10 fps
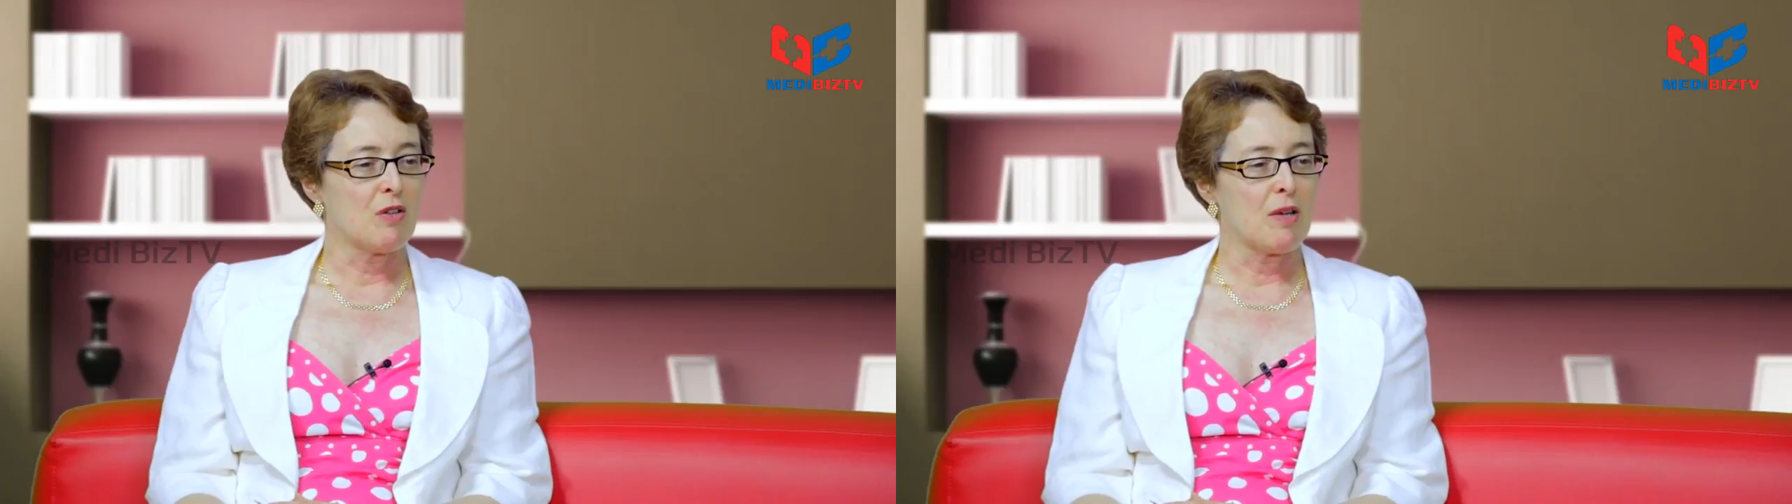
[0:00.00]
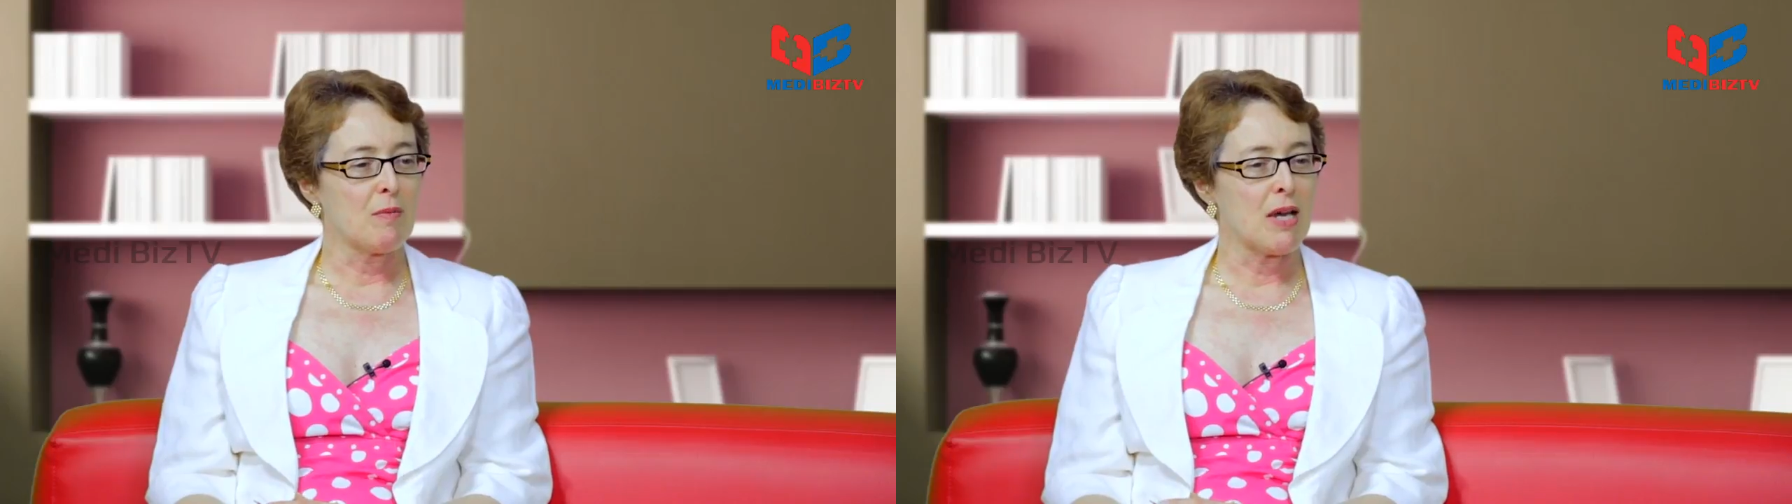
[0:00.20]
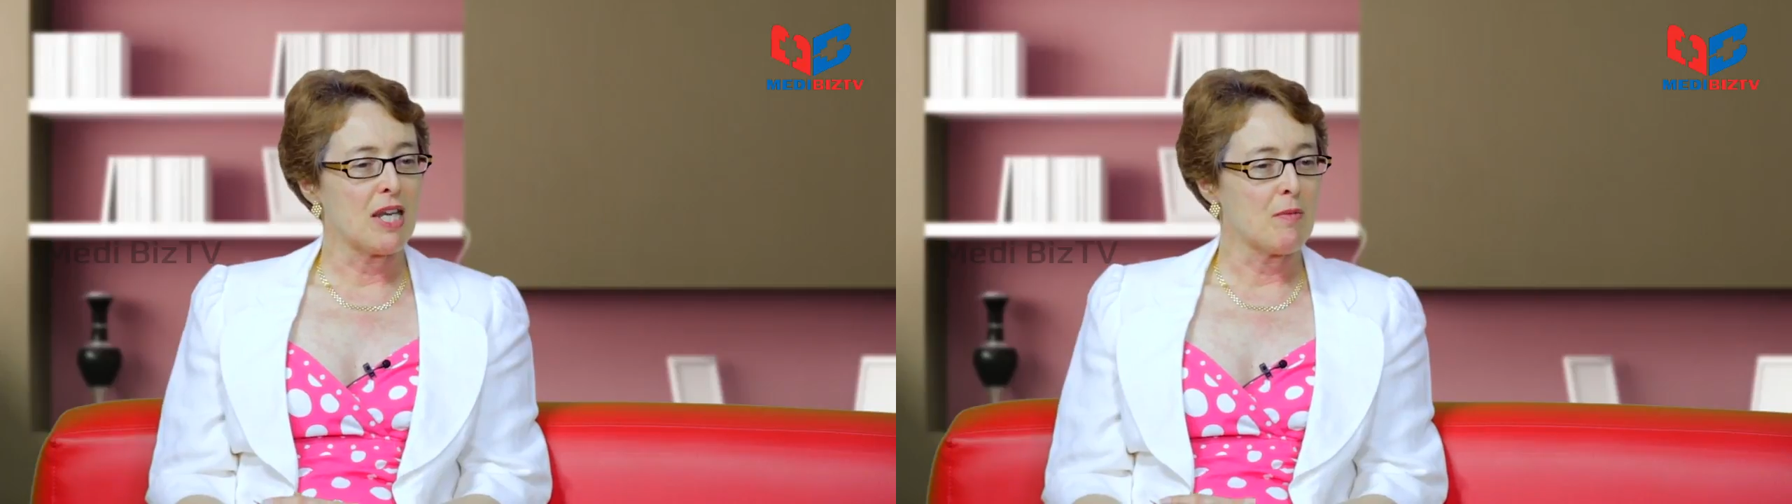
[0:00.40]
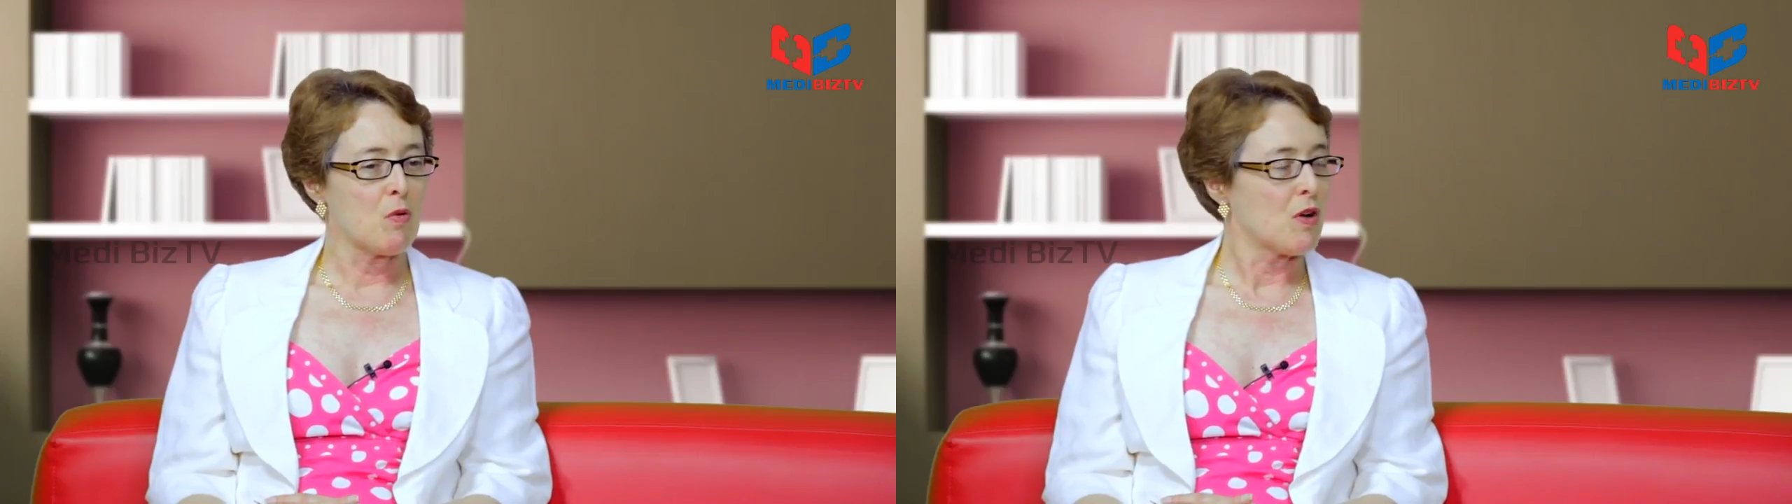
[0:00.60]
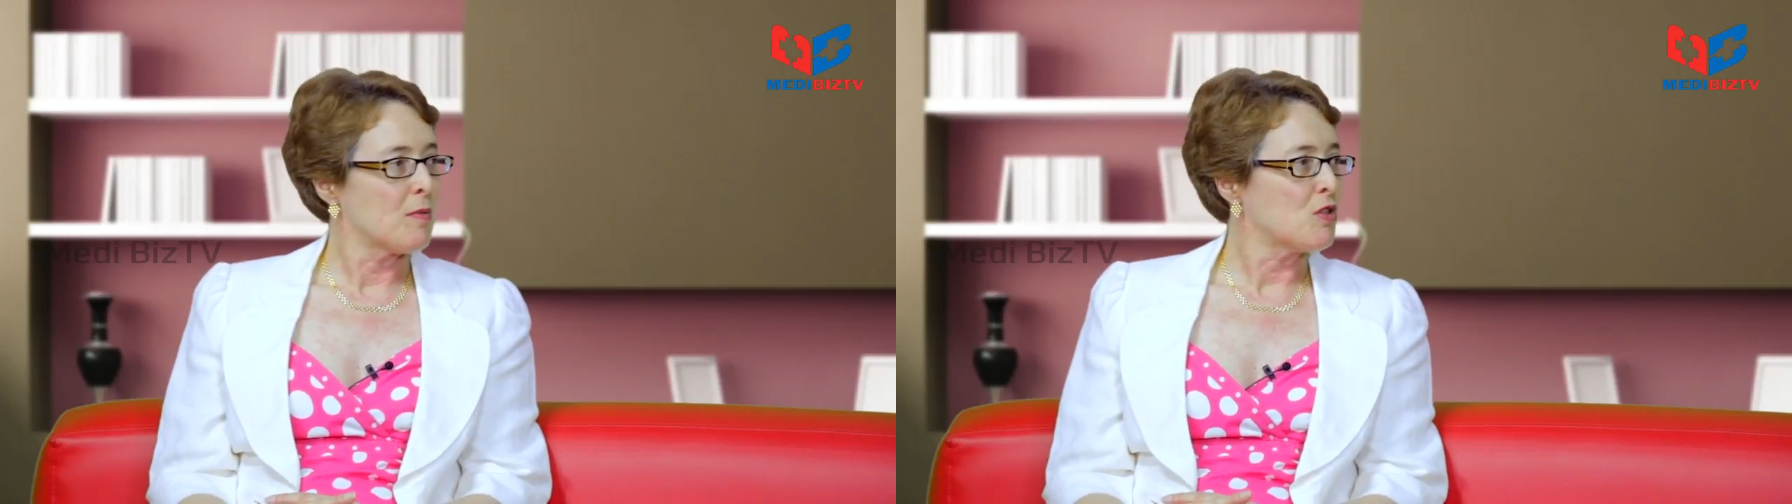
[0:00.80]
doing many
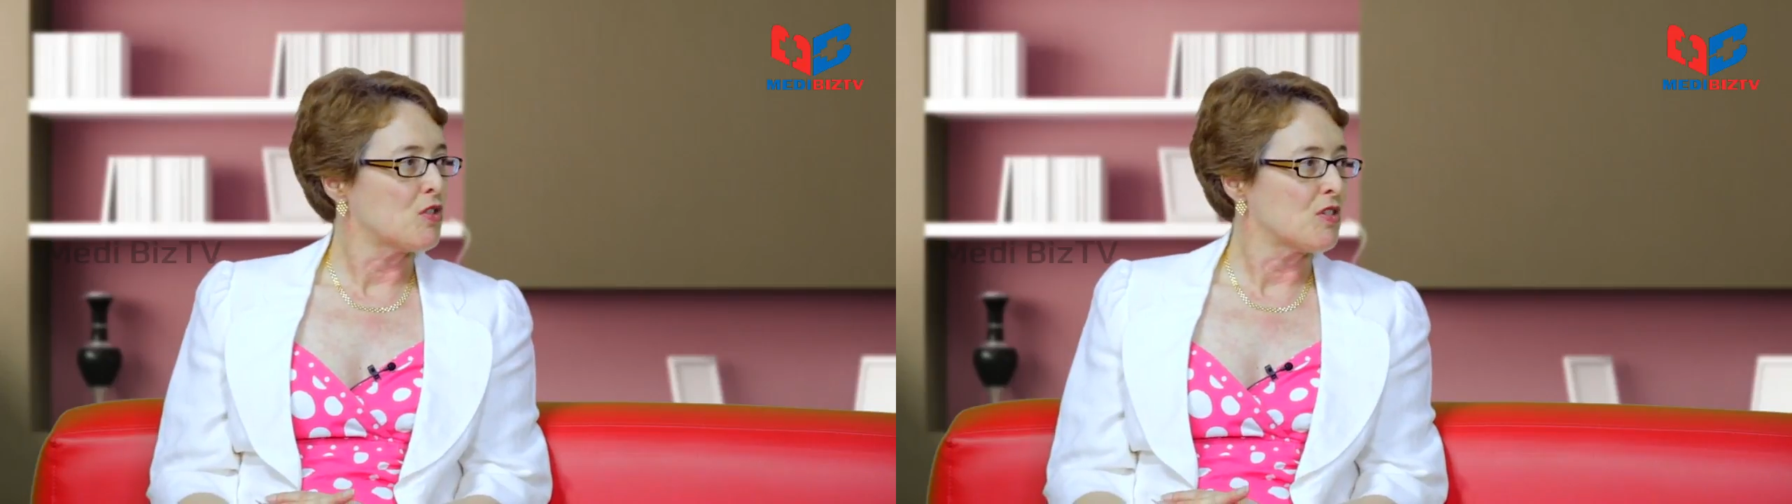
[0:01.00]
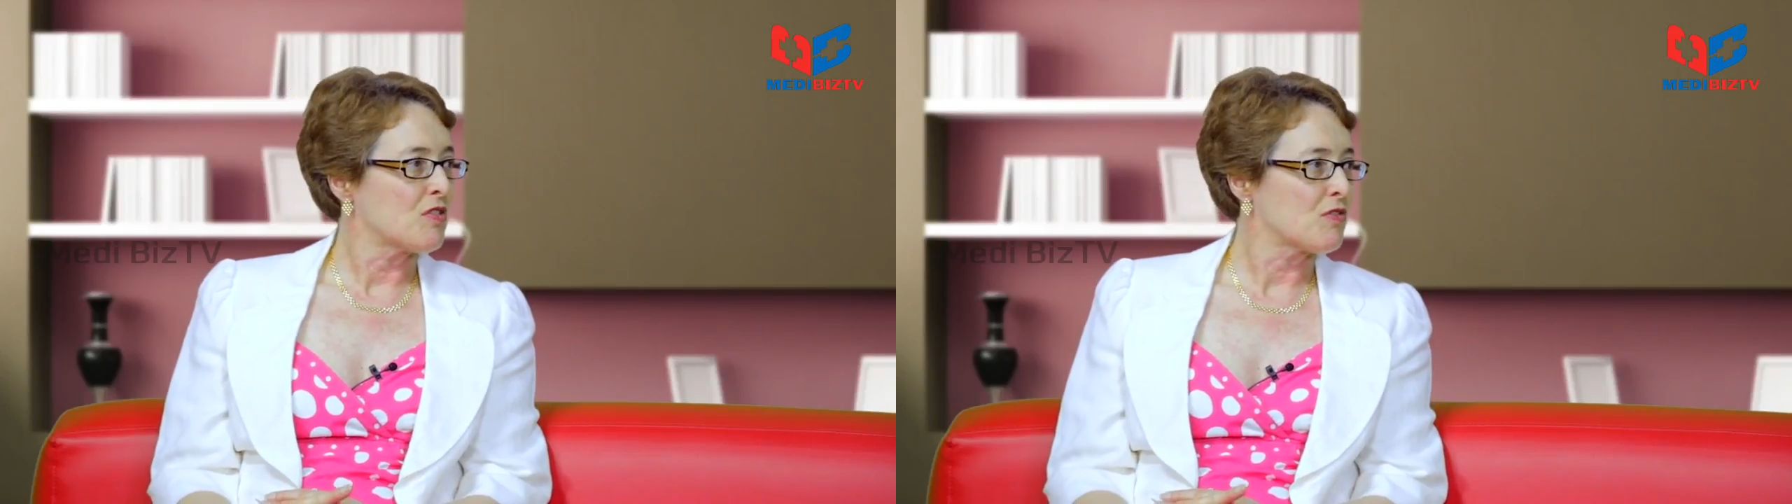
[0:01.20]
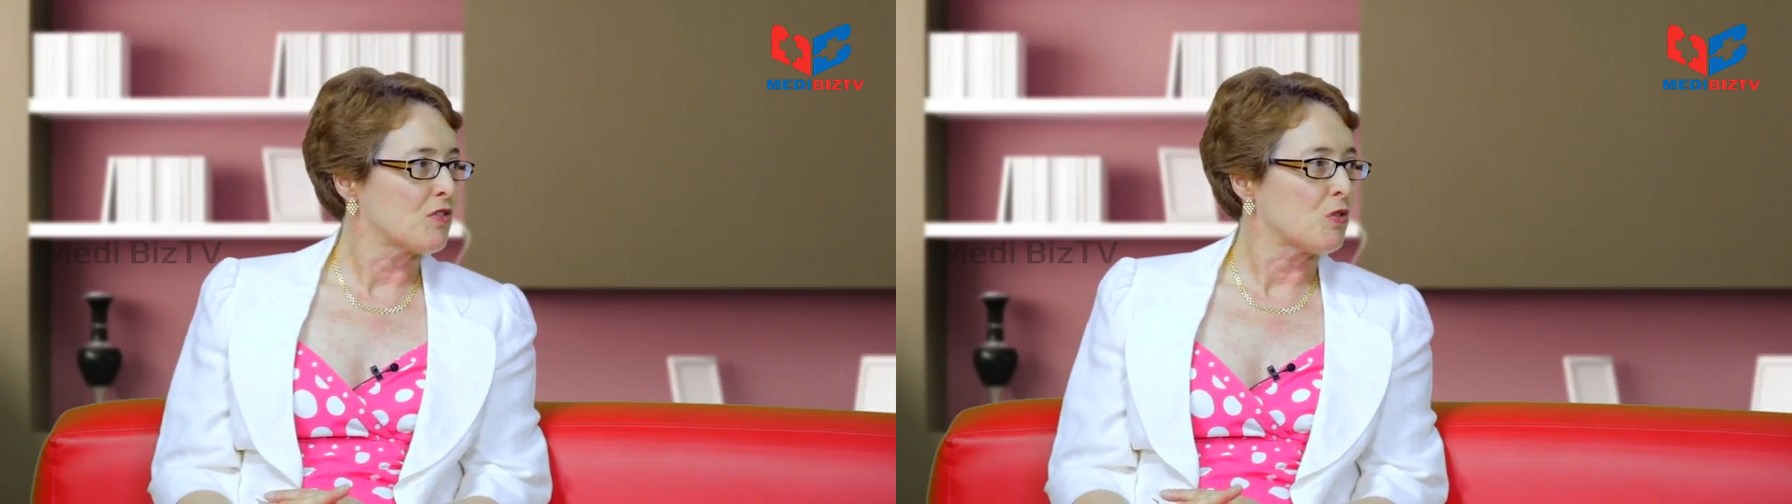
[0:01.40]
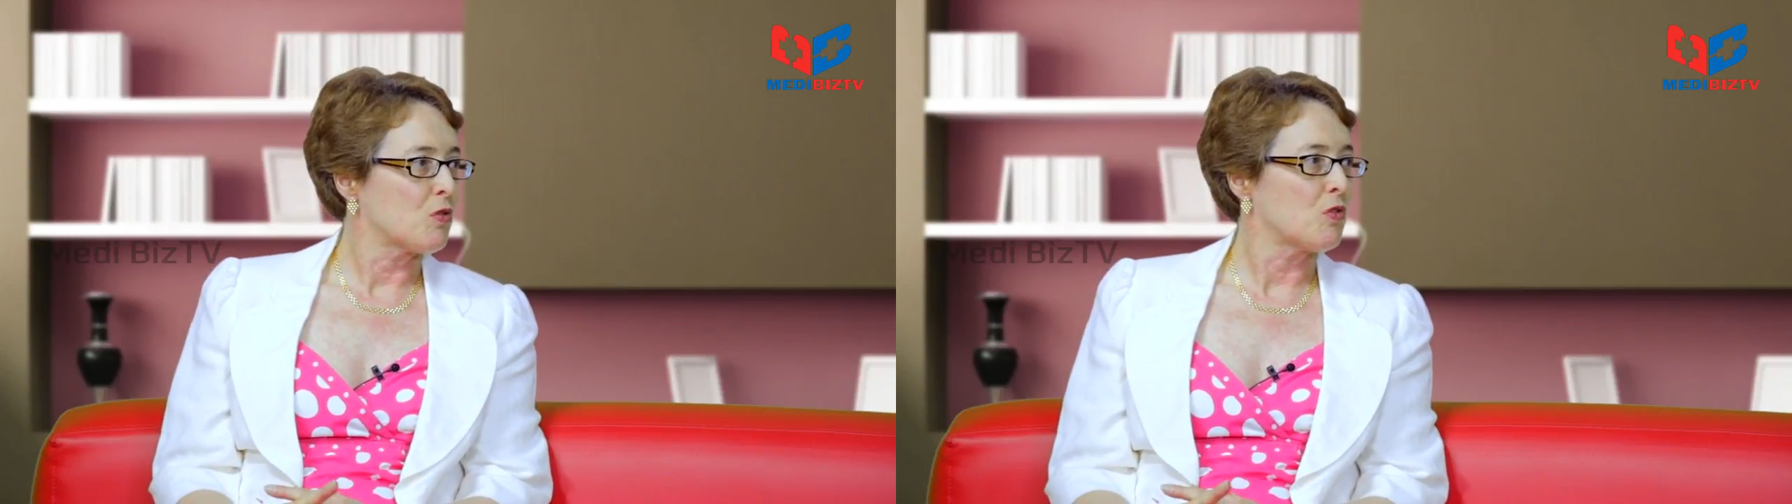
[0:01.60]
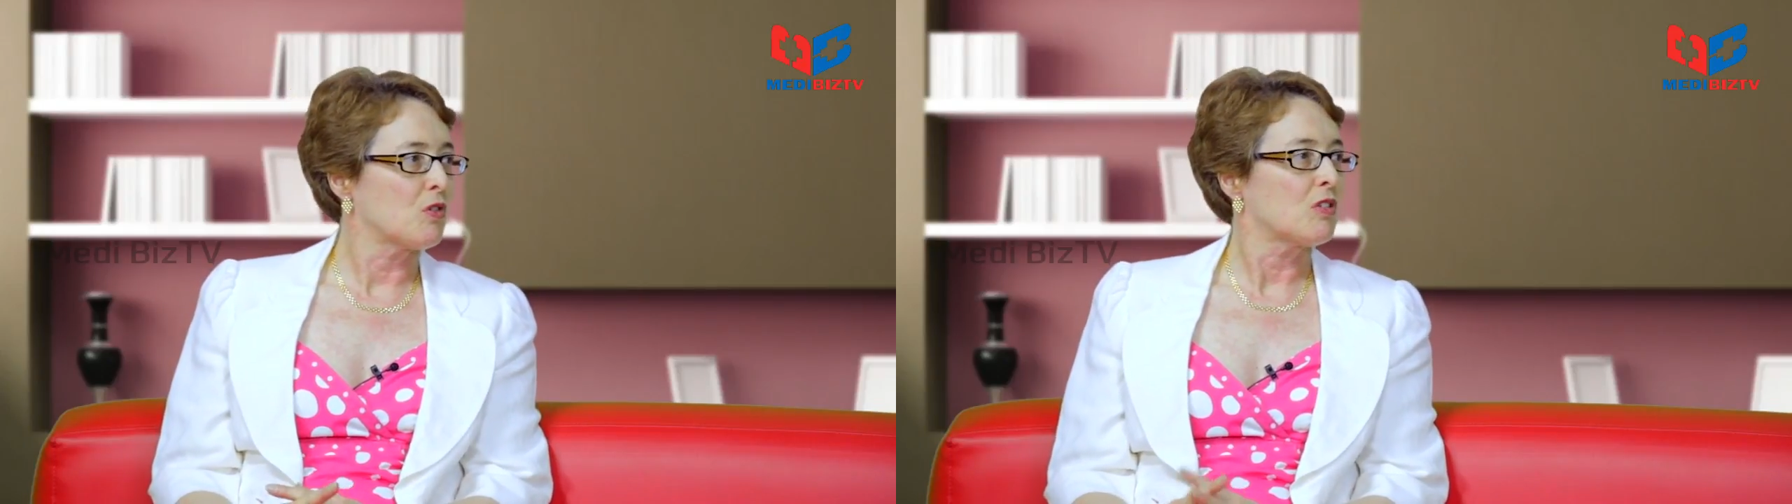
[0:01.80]
more images
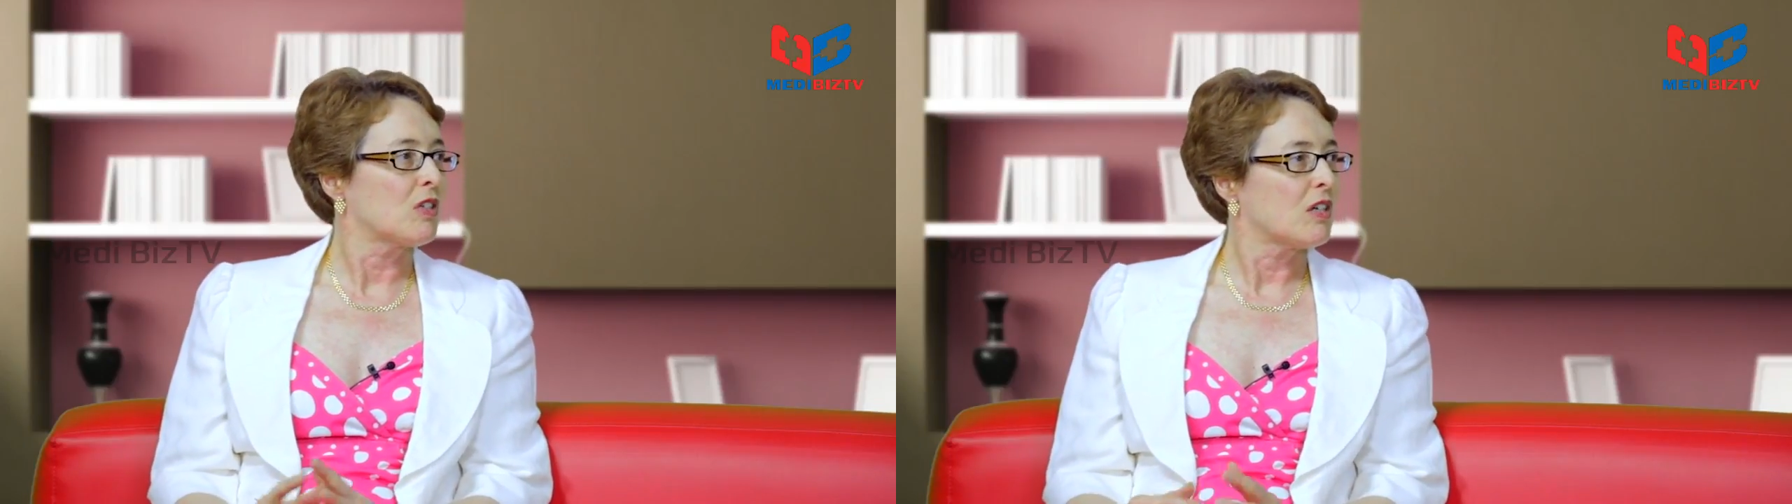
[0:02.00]
for